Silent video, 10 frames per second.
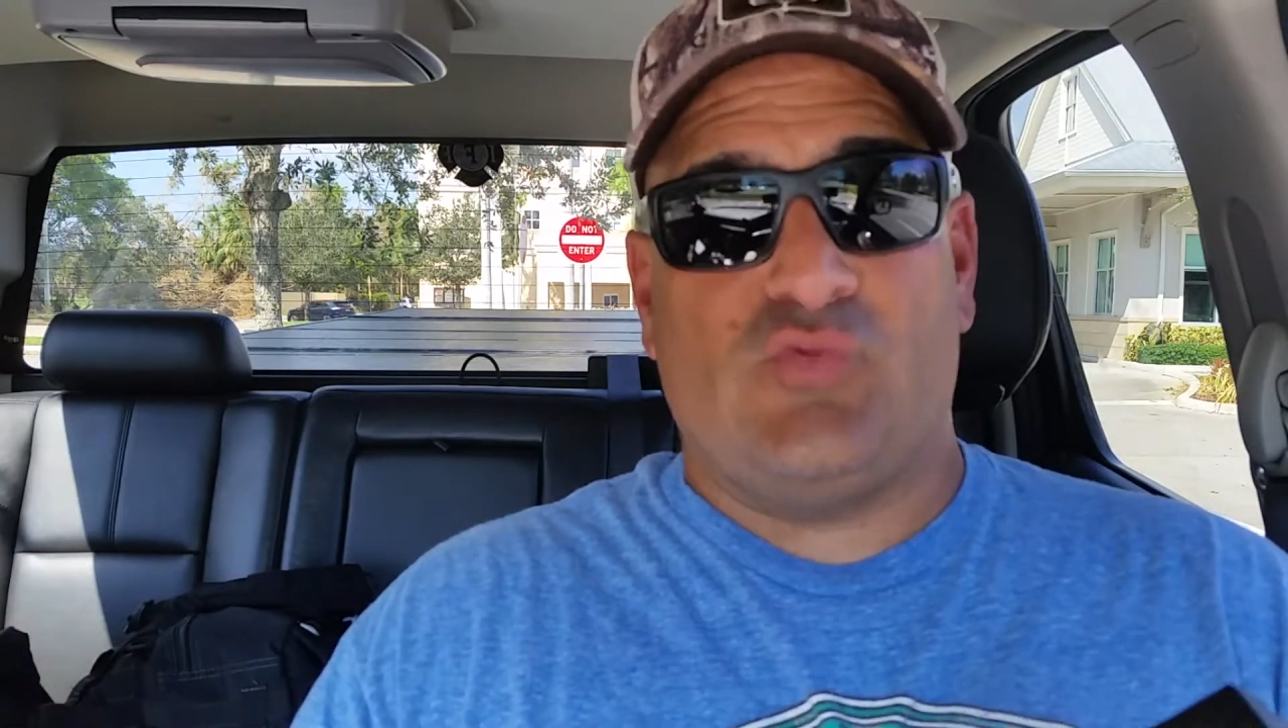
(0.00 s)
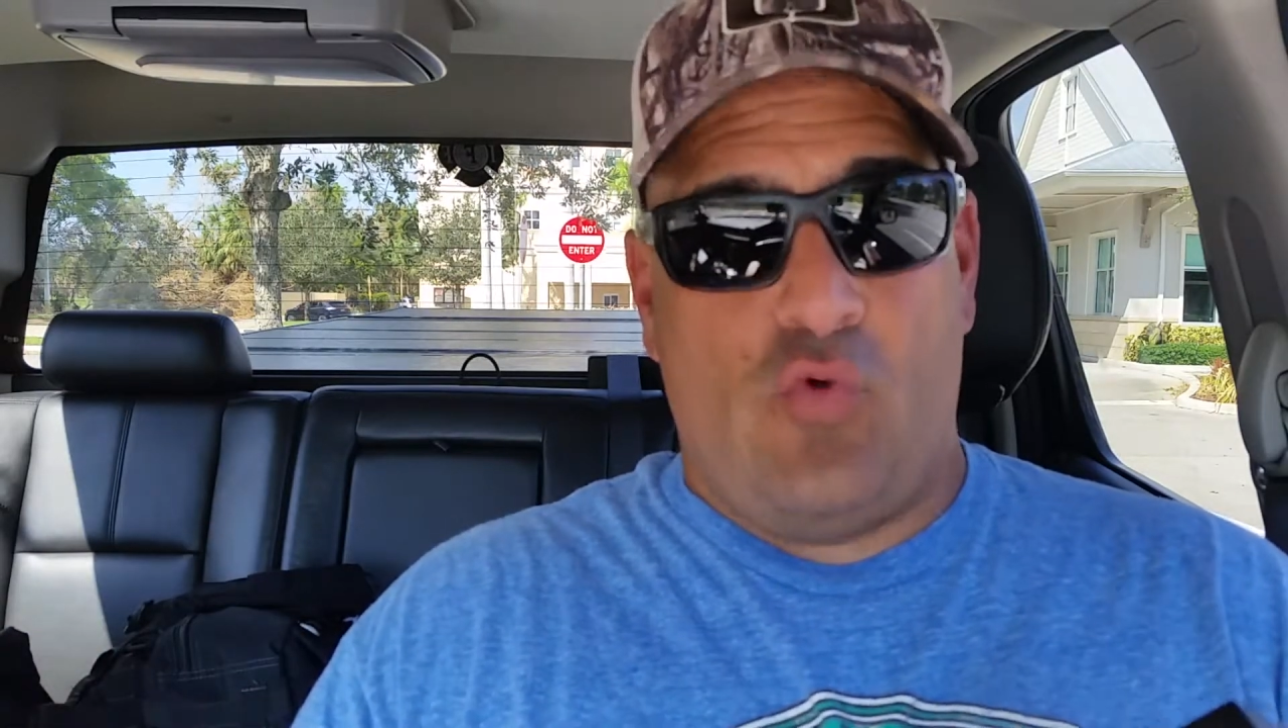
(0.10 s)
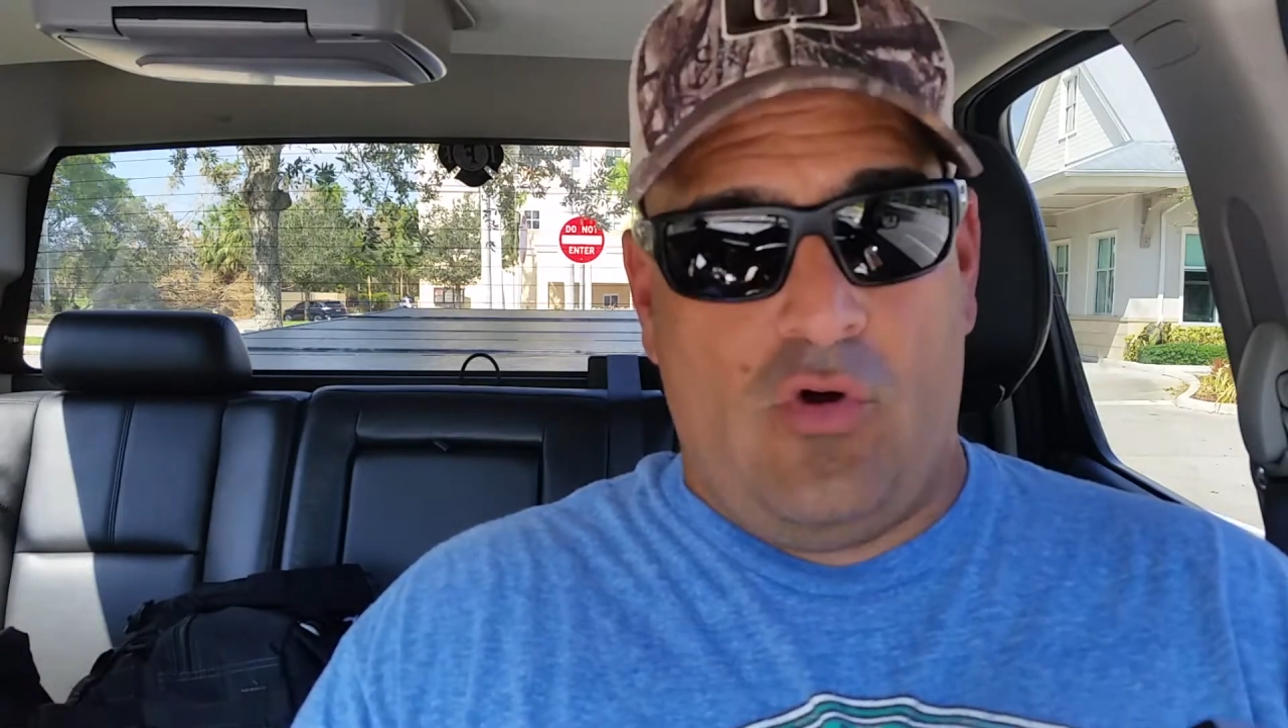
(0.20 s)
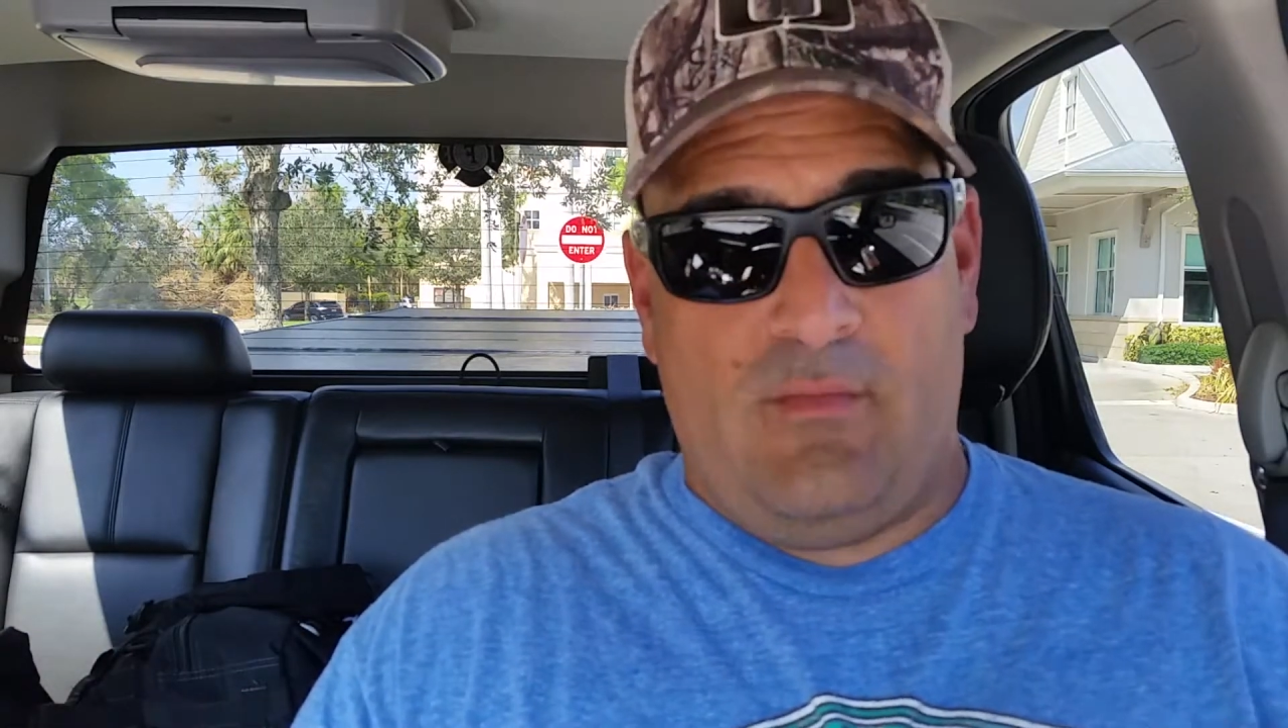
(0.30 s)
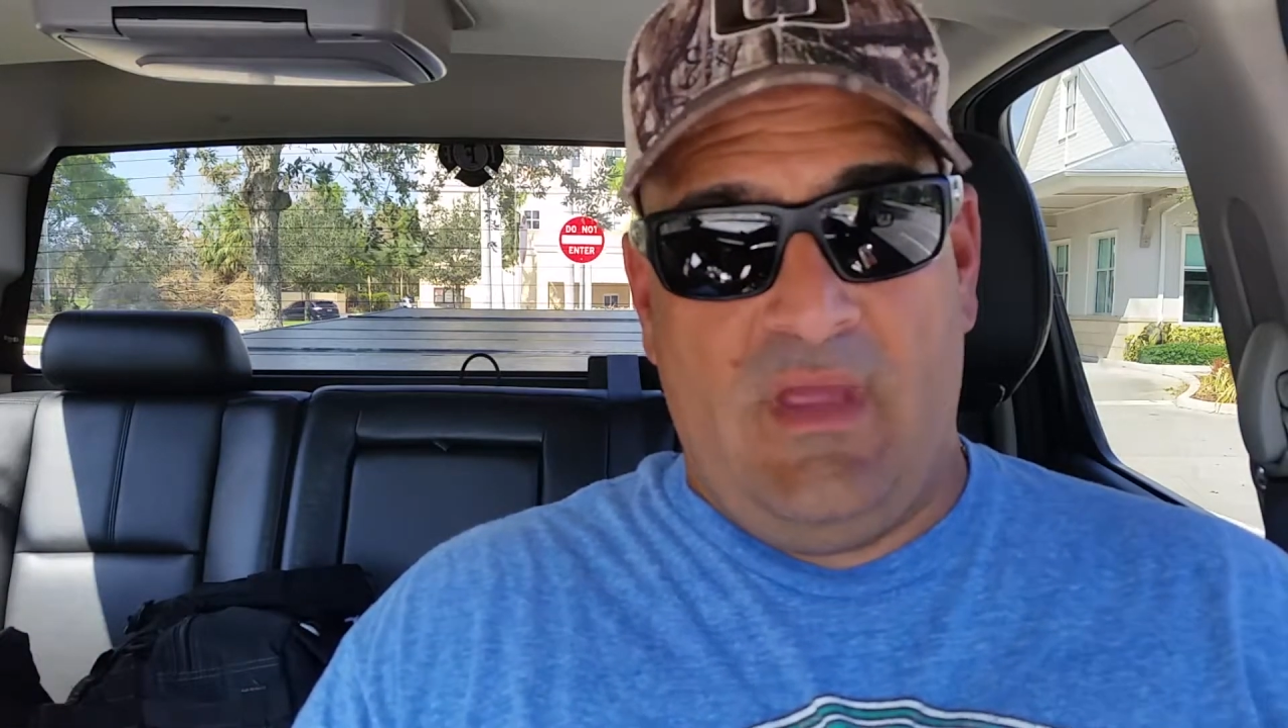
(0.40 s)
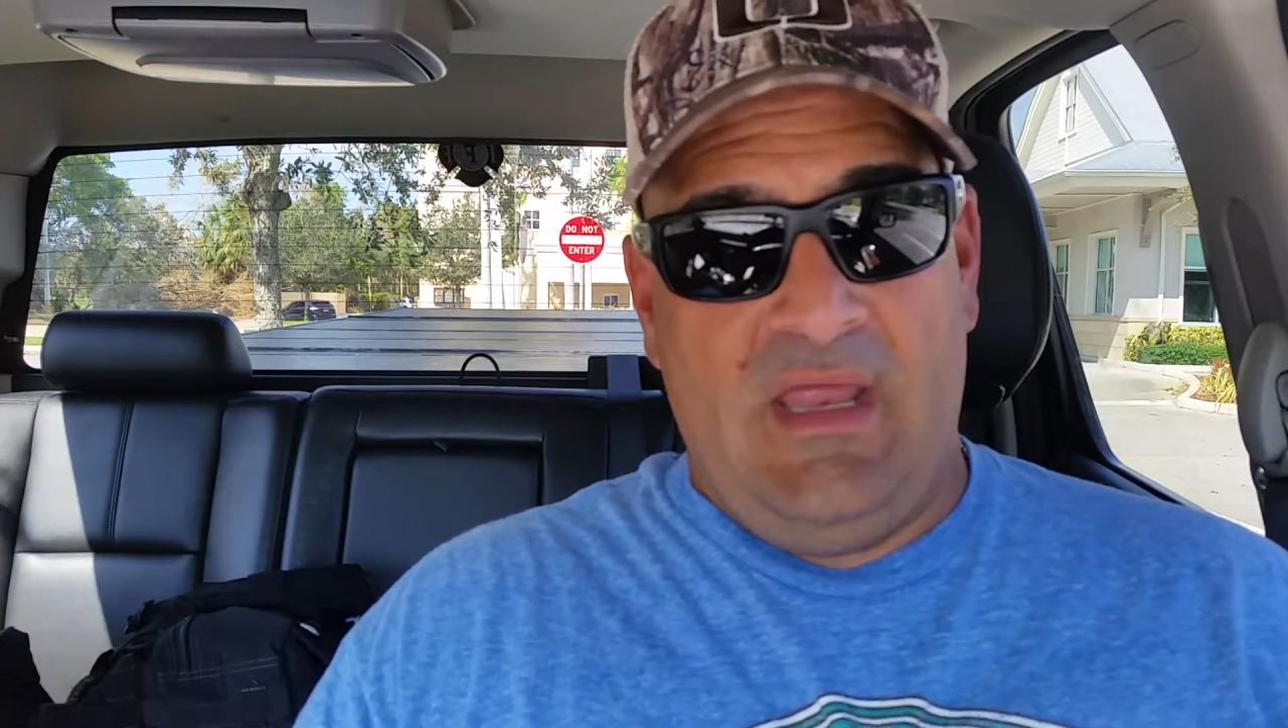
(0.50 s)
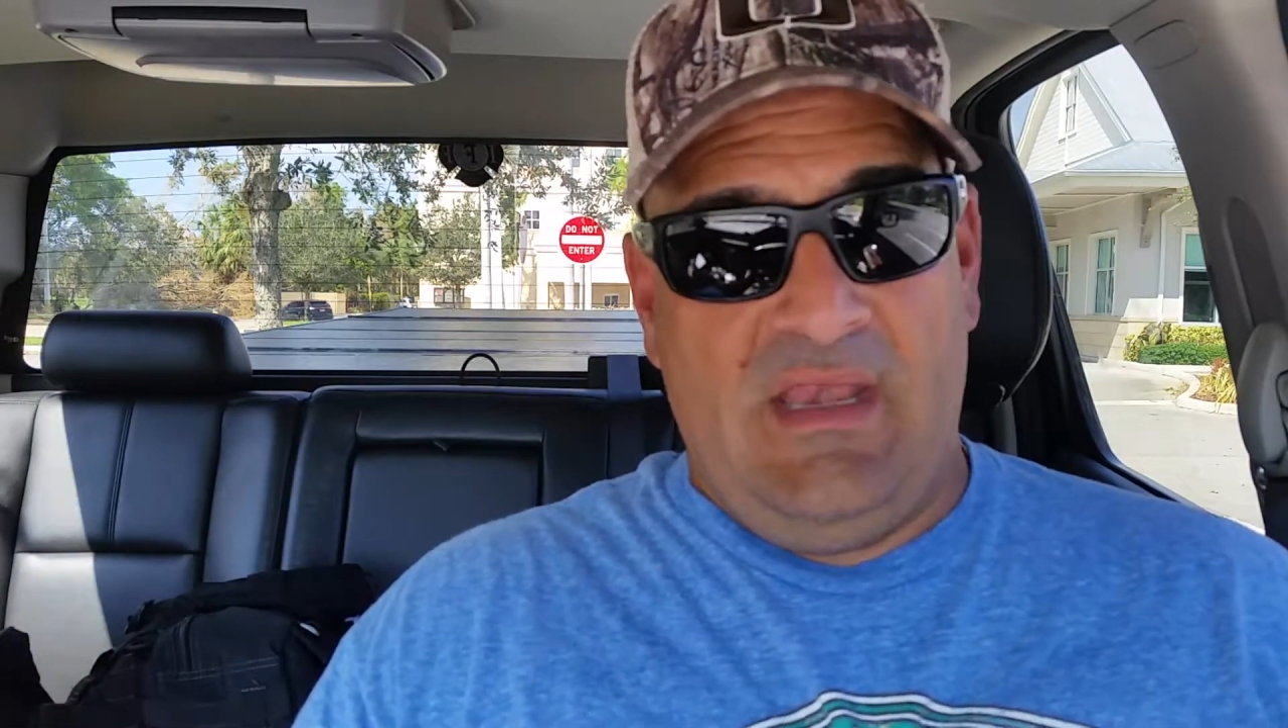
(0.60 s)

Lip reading: warm.